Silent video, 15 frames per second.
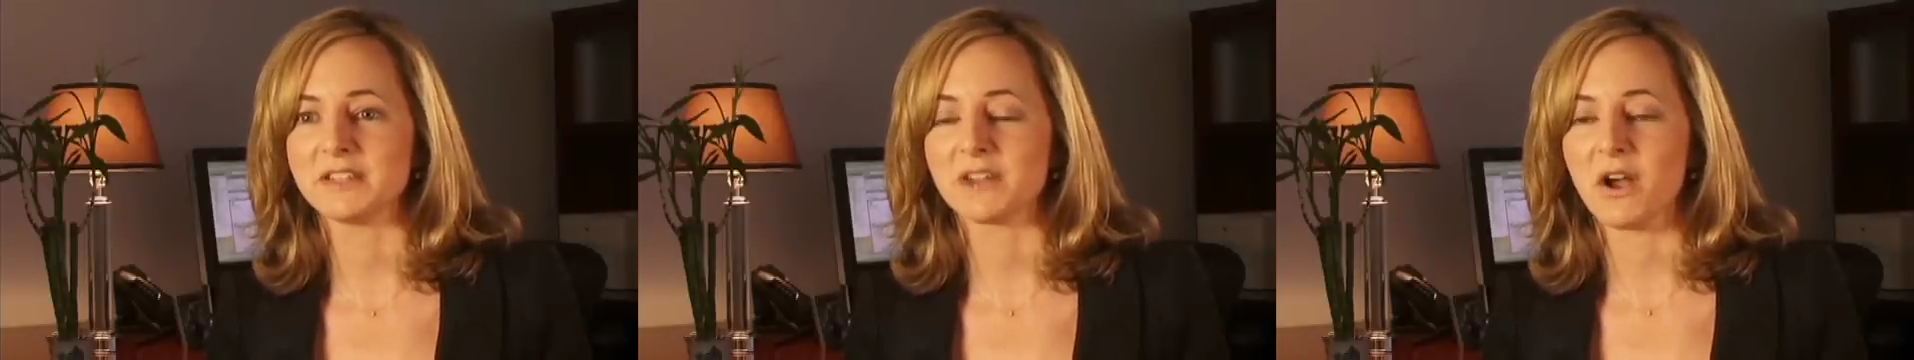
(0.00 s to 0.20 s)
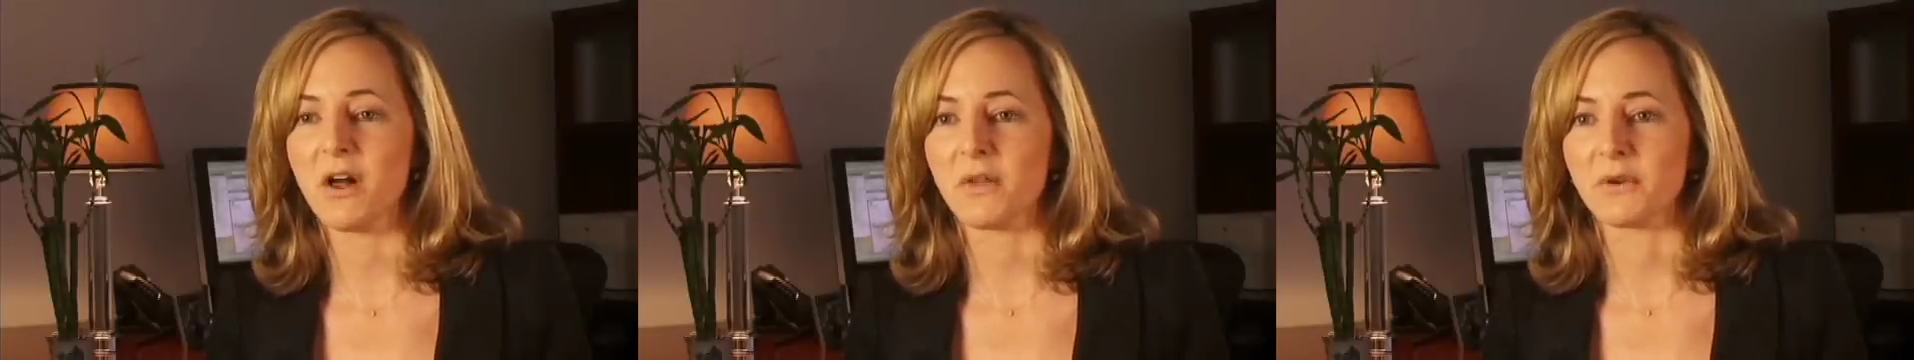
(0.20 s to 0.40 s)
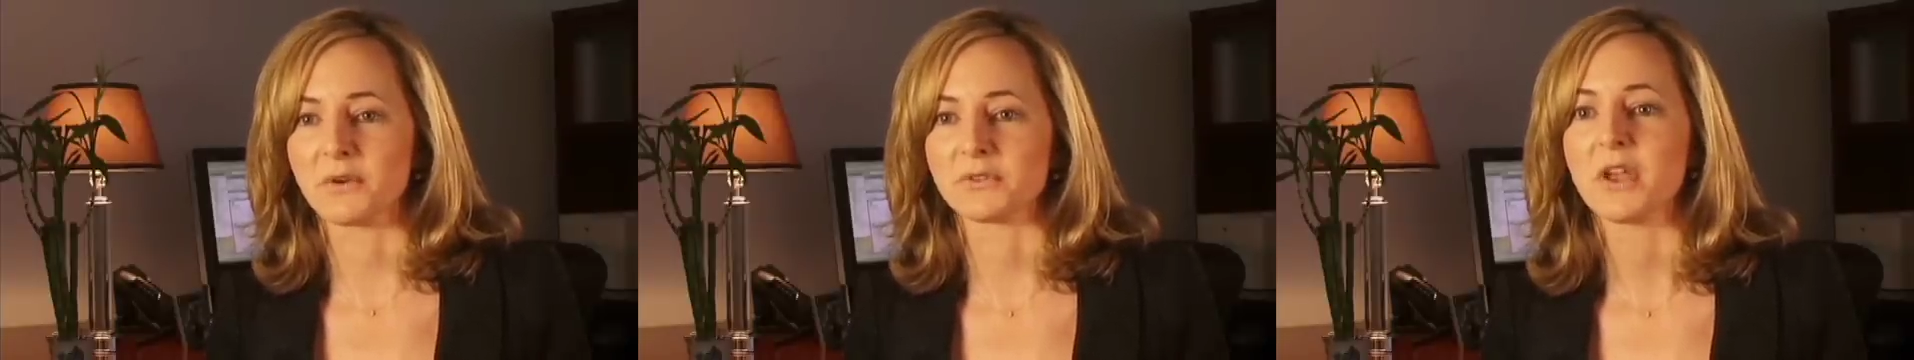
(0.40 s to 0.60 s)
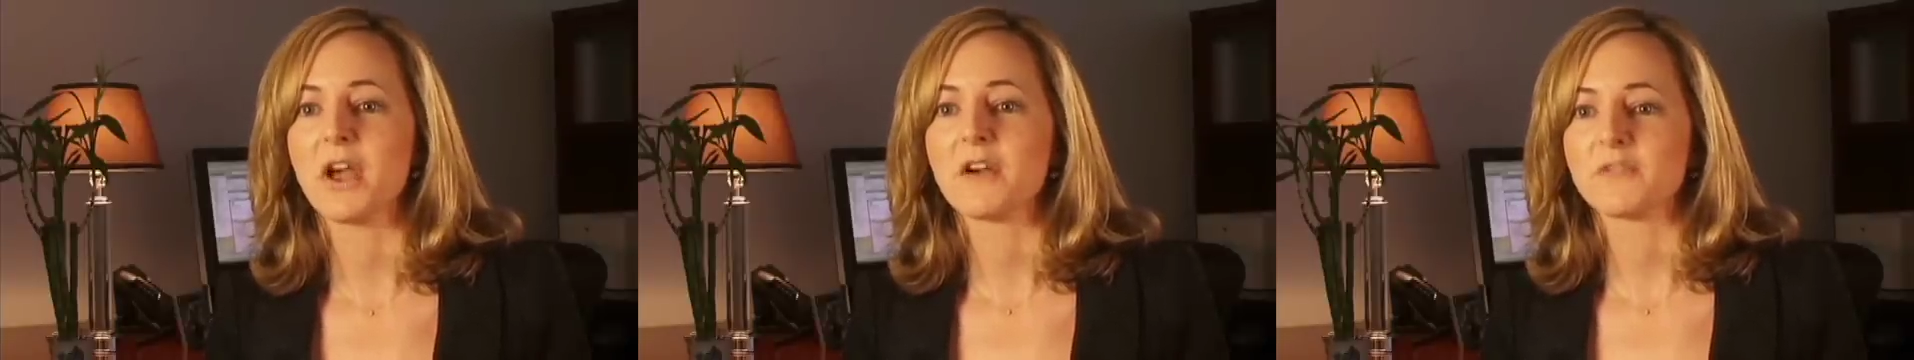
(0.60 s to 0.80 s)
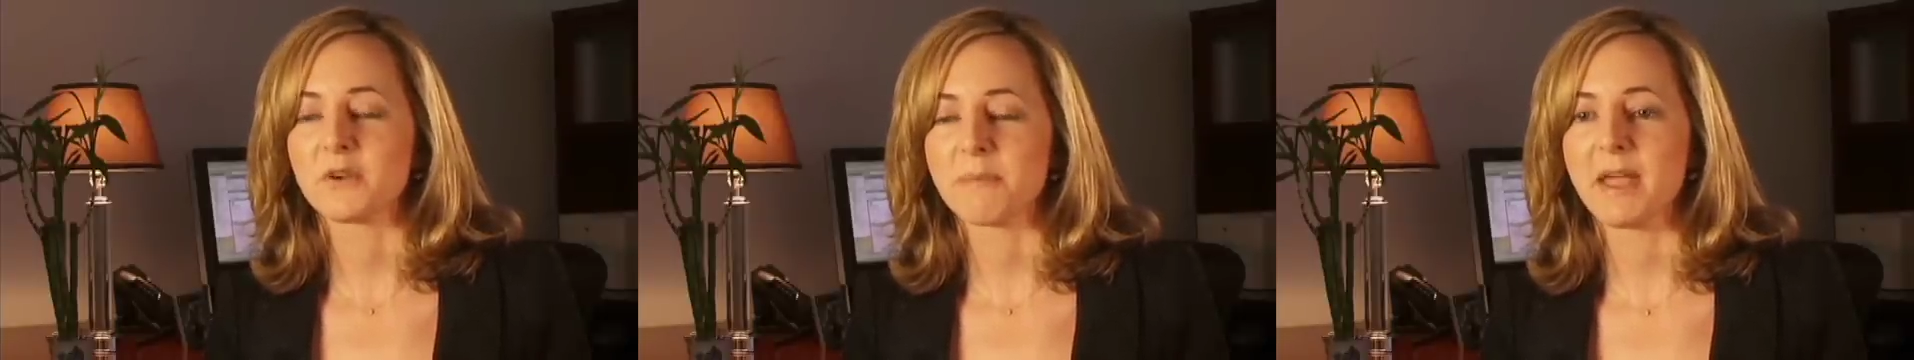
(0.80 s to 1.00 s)

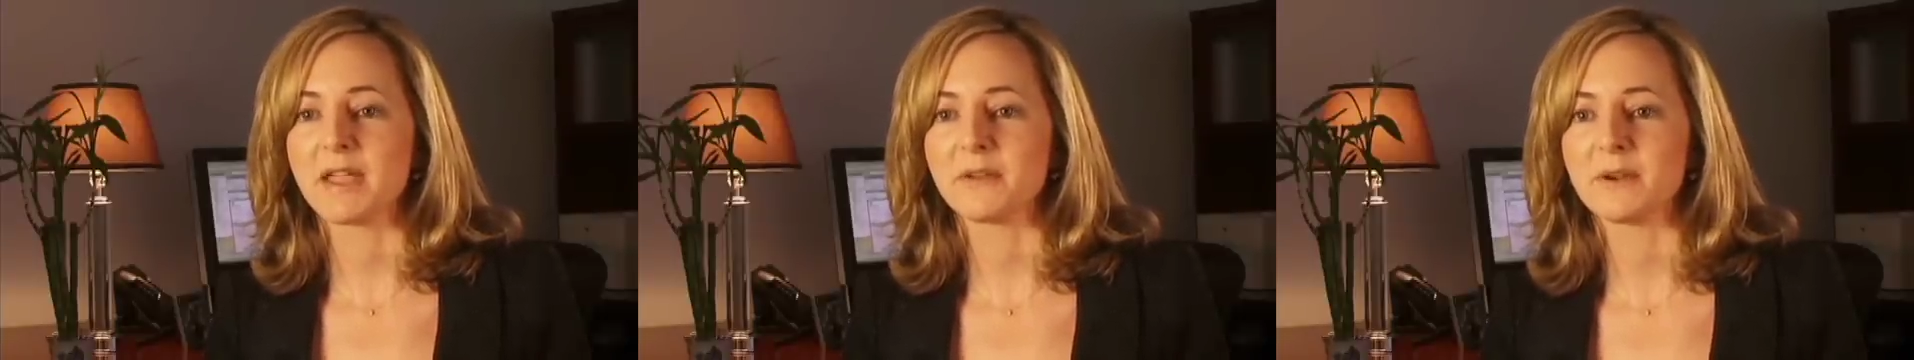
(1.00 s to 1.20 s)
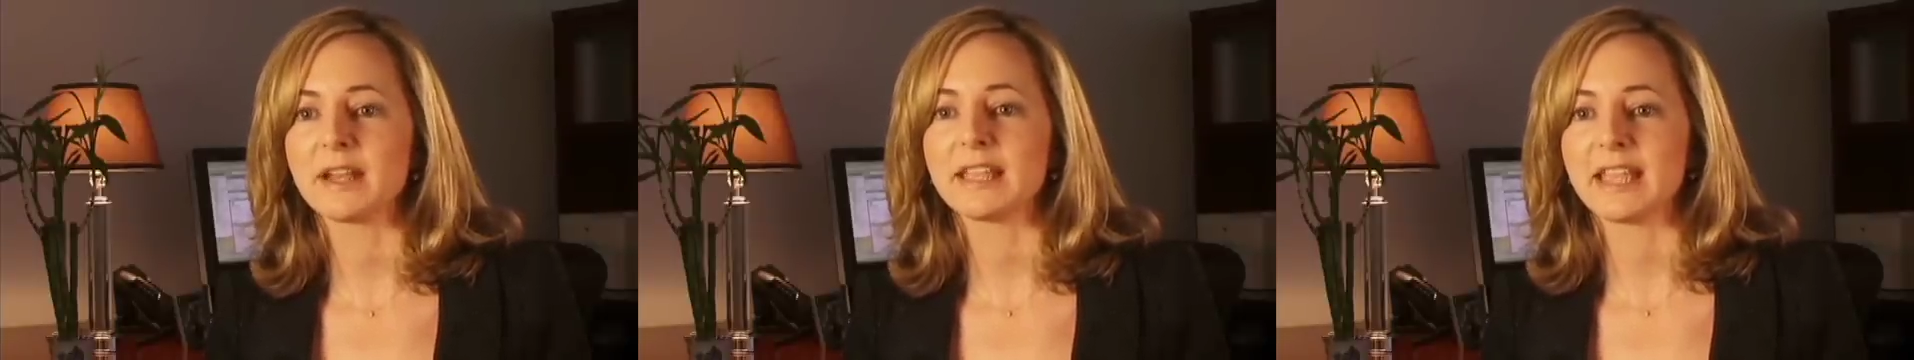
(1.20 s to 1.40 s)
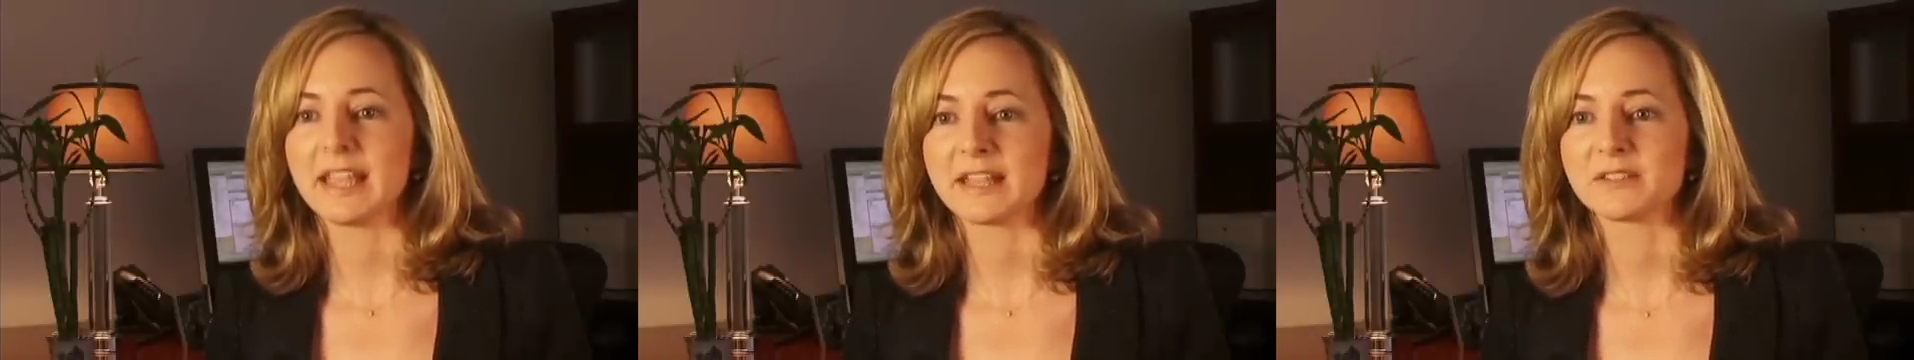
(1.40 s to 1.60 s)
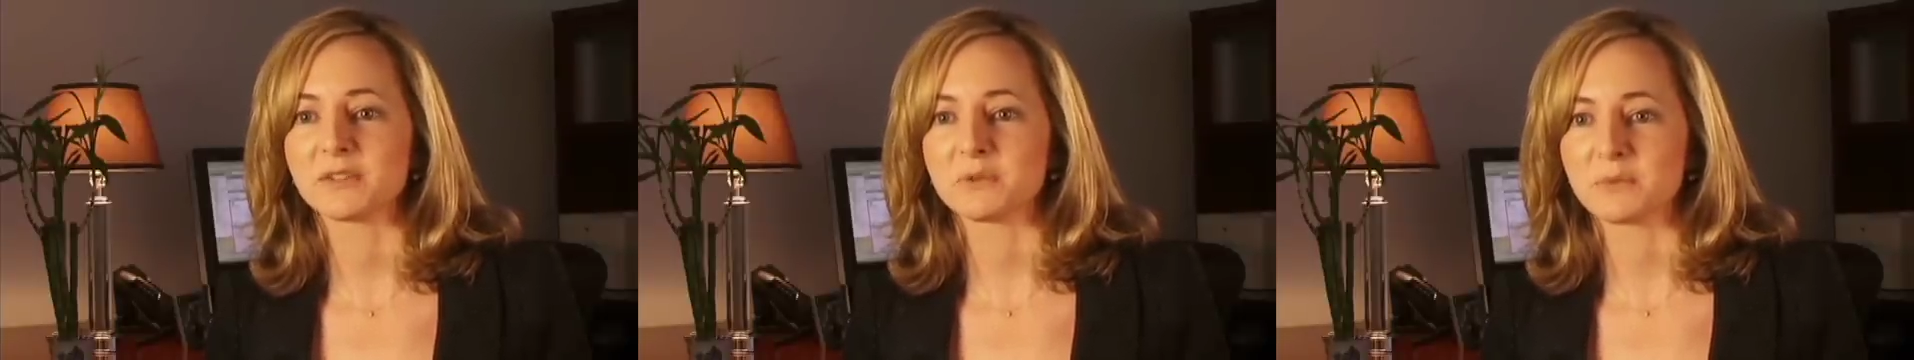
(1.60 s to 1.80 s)
for pancreatic cancer